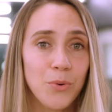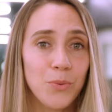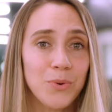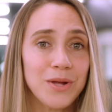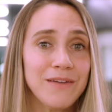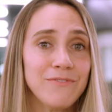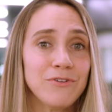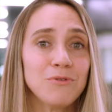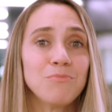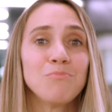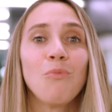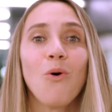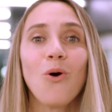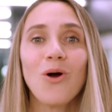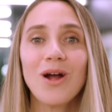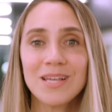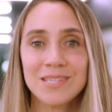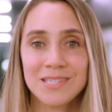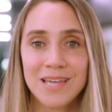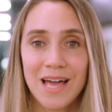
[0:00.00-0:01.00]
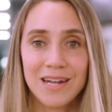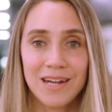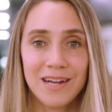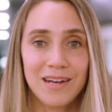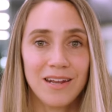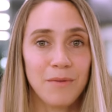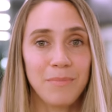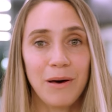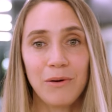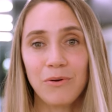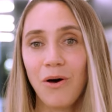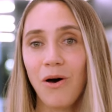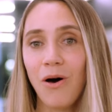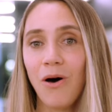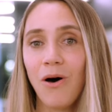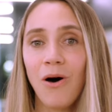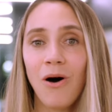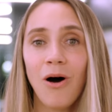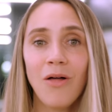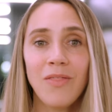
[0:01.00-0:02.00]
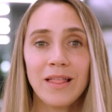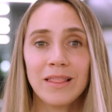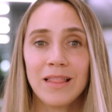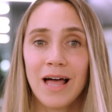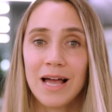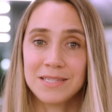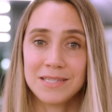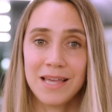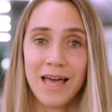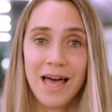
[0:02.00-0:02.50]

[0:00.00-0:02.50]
but we're even more excited about all that lies